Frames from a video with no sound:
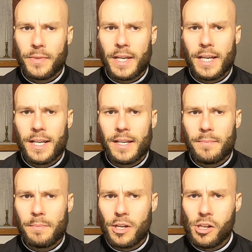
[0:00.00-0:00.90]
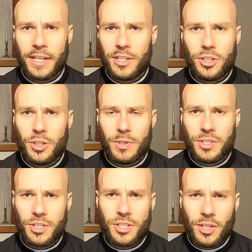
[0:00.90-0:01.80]
Uh, but all I can do is
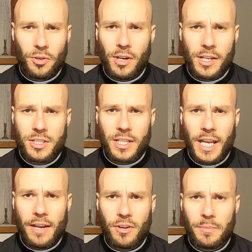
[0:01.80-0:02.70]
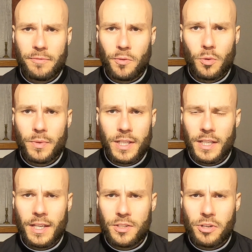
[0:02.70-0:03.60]
just see the crosses I have right before
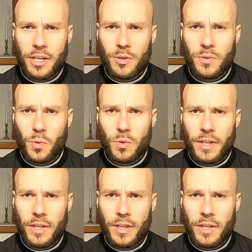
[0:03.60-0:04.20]
me and try to endure